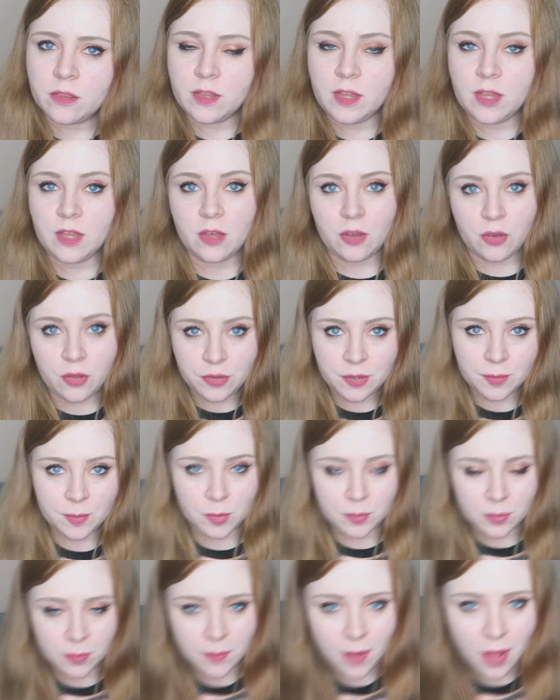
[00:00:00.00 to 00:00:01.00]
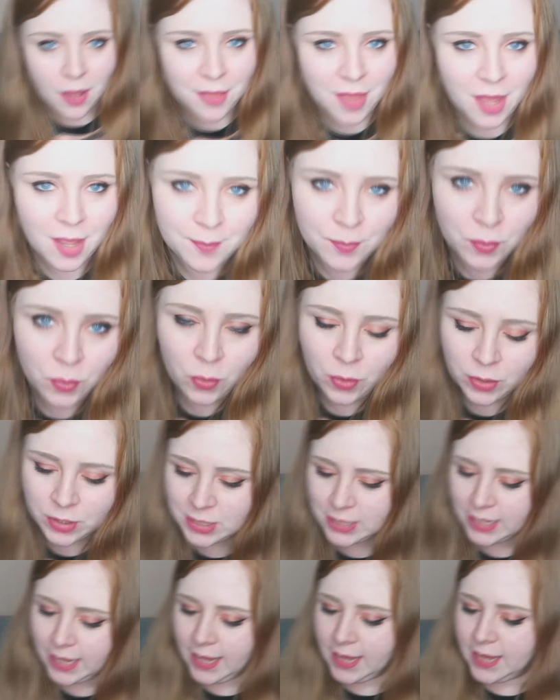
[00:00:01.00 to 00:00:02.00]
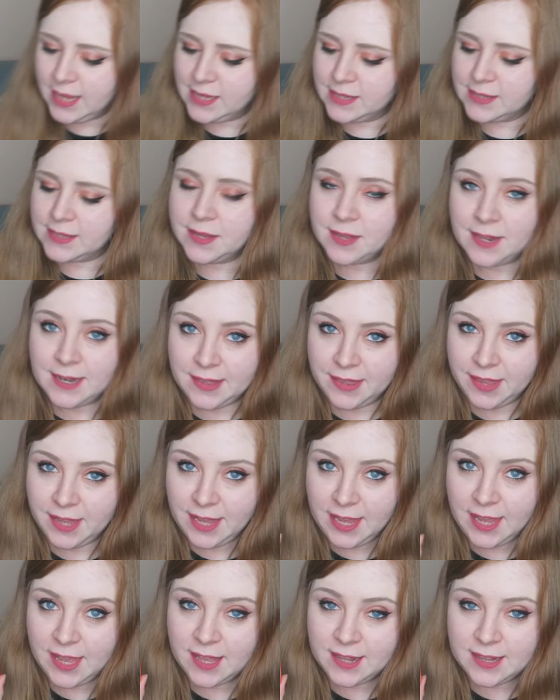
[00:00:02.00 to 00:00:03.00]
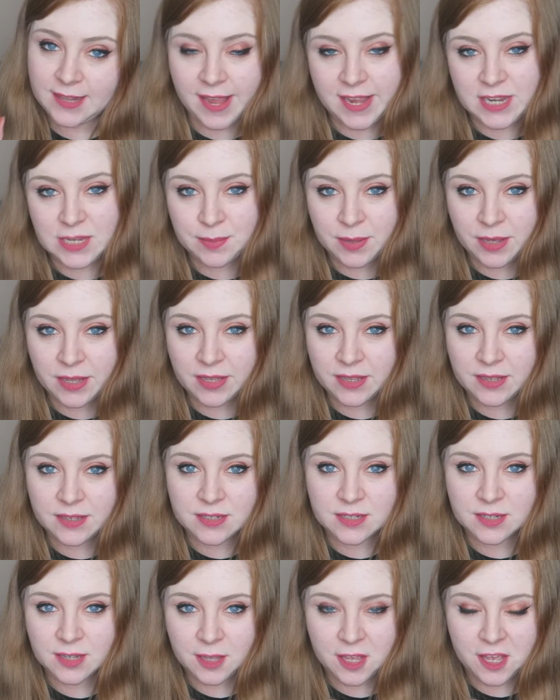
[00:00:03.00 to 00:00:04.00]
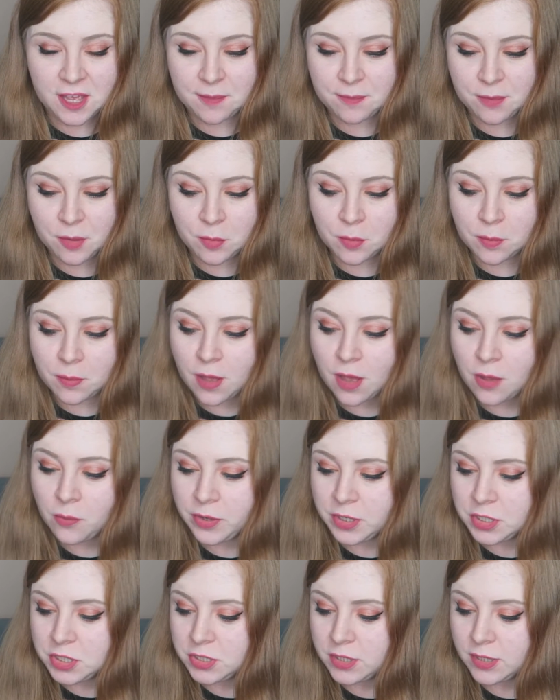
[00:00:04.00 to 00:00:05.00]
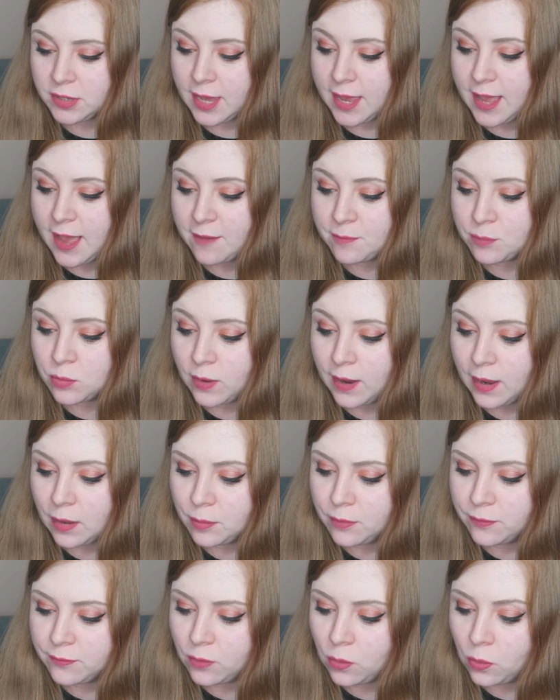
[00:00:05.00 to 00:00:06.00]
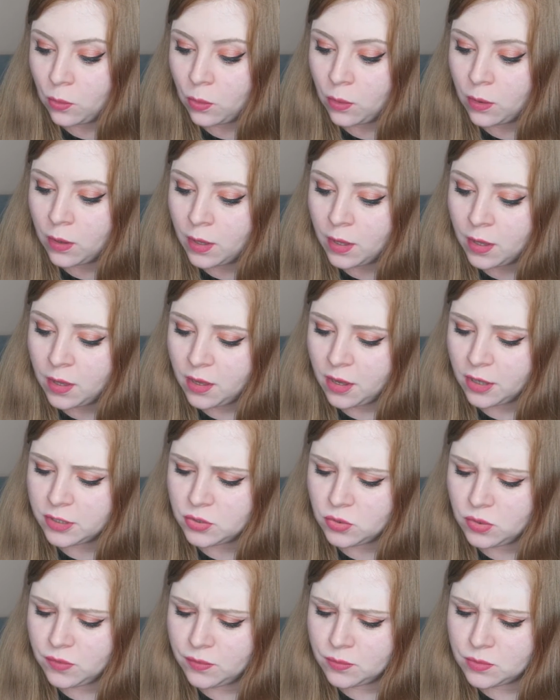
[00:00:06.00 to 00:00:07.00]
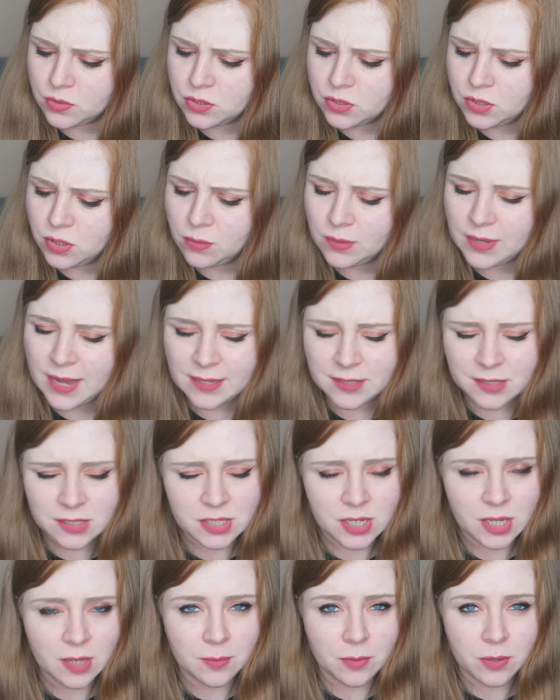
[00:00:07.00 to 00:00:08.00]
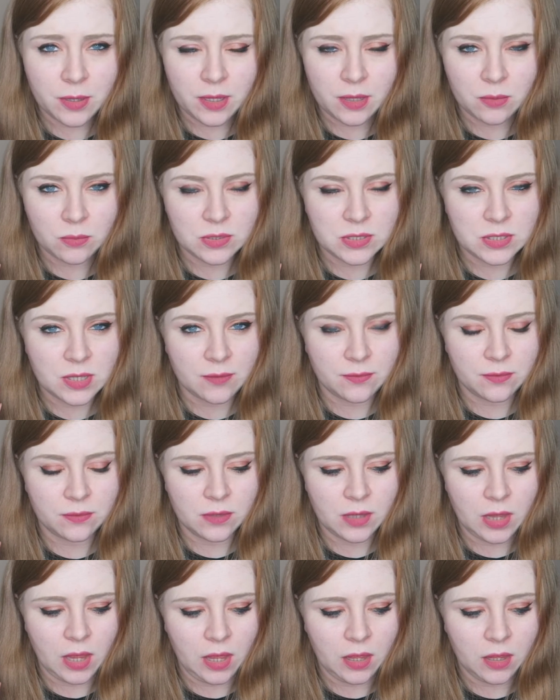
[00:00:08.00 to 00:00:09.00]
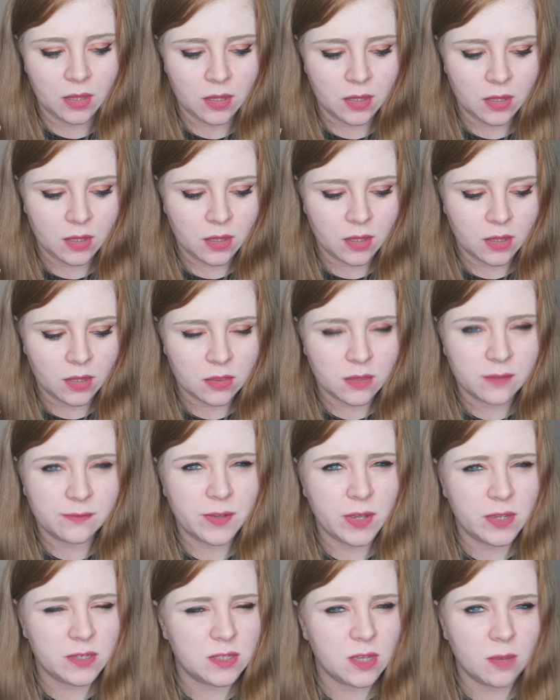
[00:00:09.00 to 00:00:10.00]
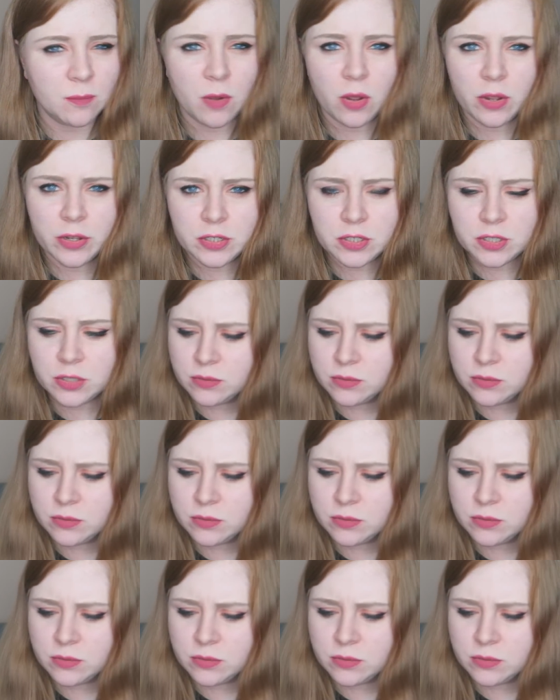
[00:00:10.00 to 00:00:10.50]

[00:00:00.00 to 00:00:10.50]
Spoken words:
The other bubble bar that I bought is the Ladybird bubble bar, which they have brought out before. I don't know if it was new last year, but it was definitely the first time I'd